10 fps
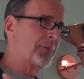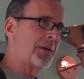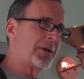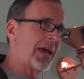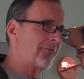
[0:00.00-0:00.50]

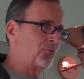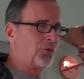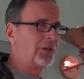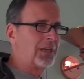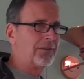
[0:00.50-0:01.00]
Maybe I haven't
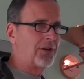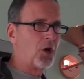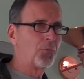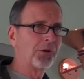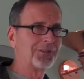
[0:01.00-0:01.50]
really given
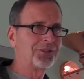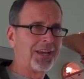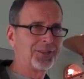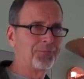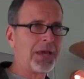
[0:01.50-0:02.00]
Hopewell a
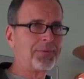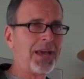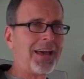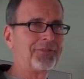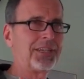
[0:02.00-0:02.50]
chance. Maybe
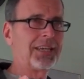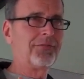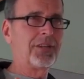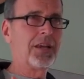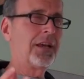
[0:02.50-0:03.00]
I haven't
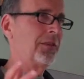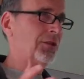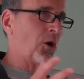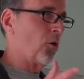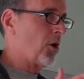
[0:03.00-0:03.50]
given
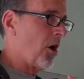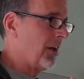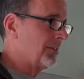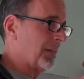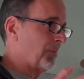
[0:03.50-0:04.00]
this whole
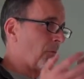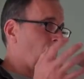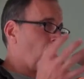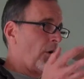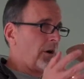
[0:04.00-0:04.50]
concept
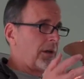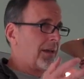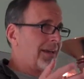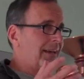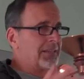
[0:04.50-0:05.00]
of work
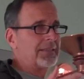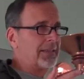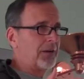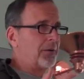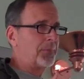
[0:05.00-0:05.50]
as
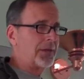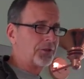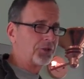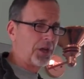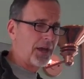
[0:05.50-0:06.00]
therapy
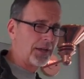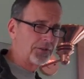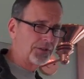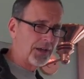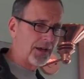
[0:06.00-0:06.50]
a
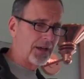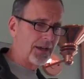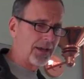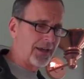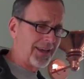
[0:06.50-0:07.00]
chance,
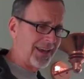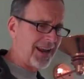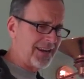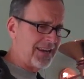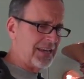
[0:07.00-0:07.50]
and
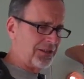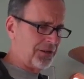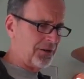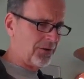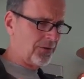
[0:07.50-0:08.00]
I need
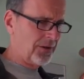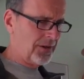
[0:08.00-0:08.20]
to.